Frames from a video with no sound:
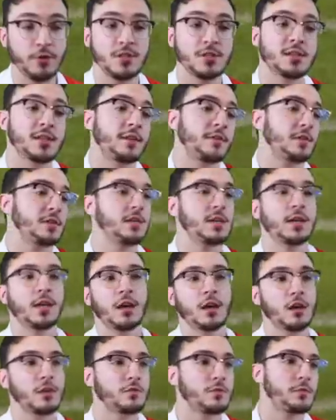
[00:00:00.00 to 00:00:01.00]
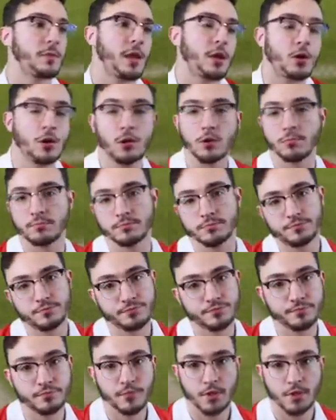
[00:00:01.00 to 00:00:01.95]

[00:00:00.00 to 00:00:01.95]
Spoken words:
Now we just have to take care of him at home.